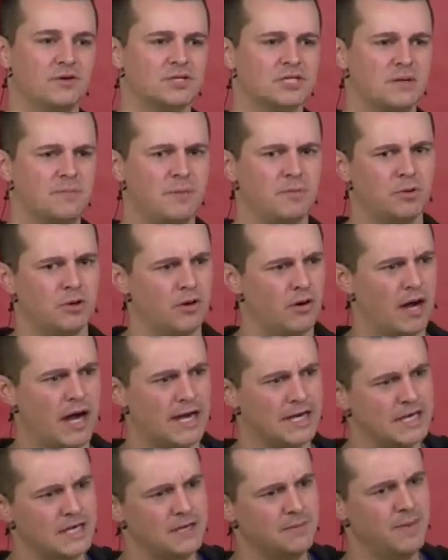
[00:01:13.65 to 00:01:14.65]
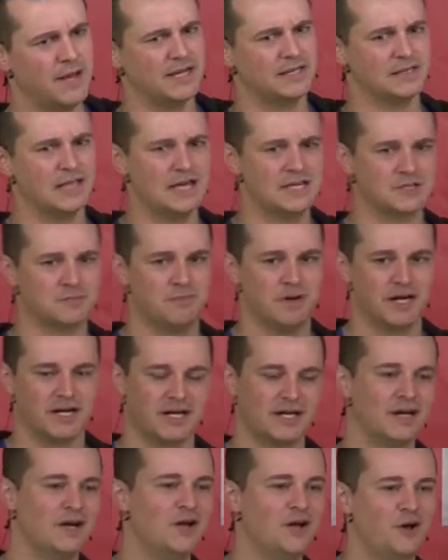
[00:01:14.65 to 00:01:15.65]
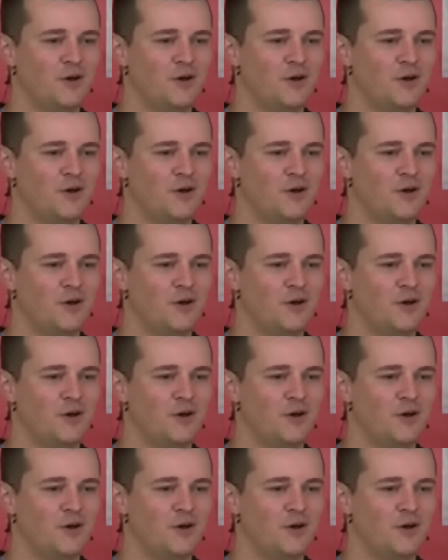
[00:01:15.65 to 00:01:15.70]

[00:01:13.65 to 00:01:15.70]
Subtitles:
Or some people go, I need to make less money,